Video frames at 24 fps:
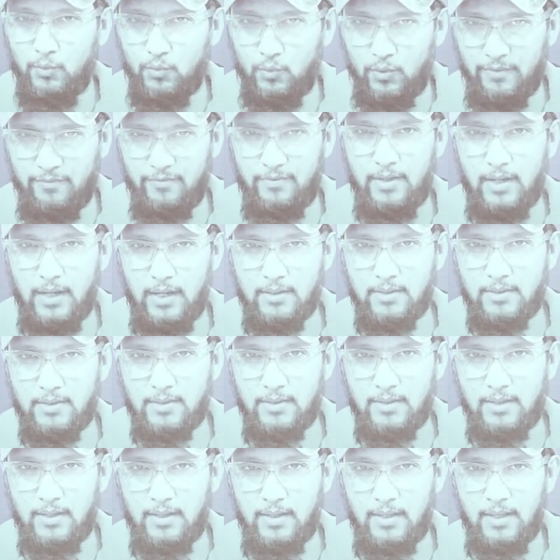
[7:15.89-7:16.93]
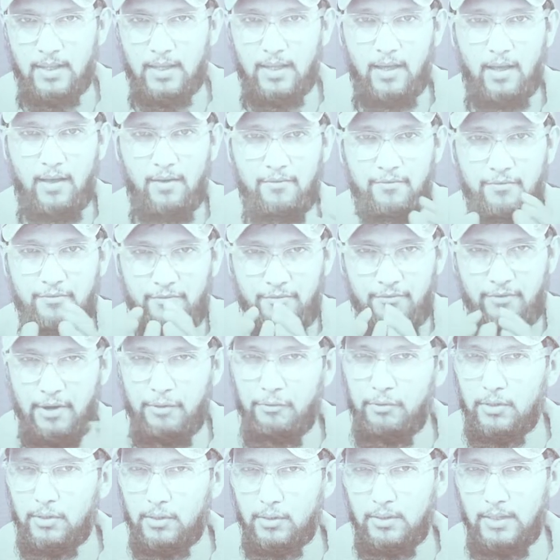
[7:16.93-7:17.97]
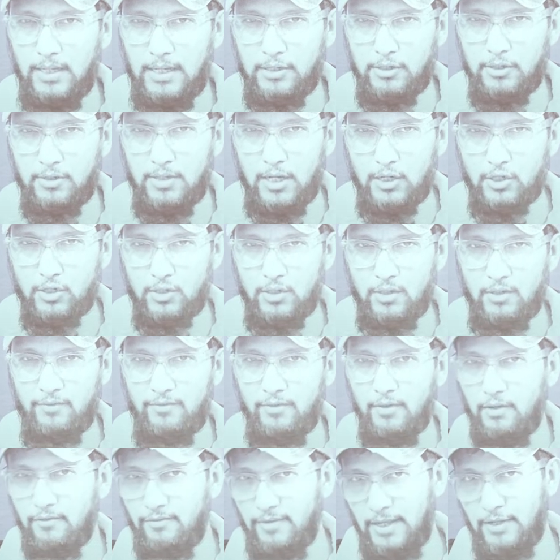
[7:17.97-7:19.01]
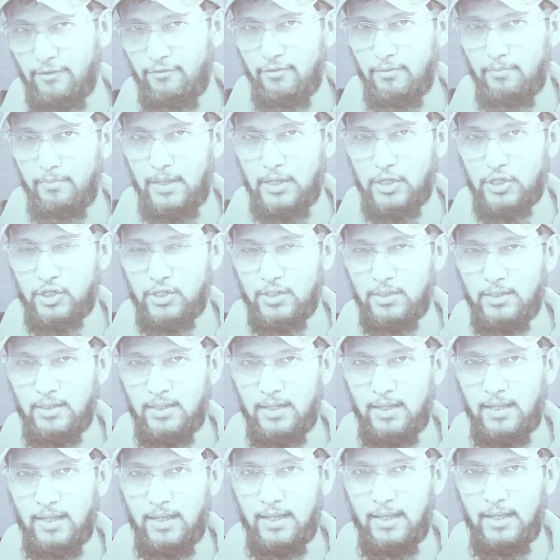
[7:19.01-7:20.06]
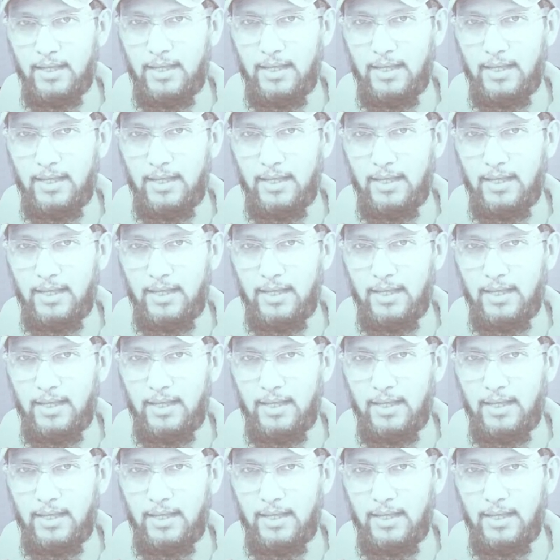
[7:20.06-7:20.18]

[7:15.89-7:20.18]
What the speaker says: We've got a very good introduction full of information,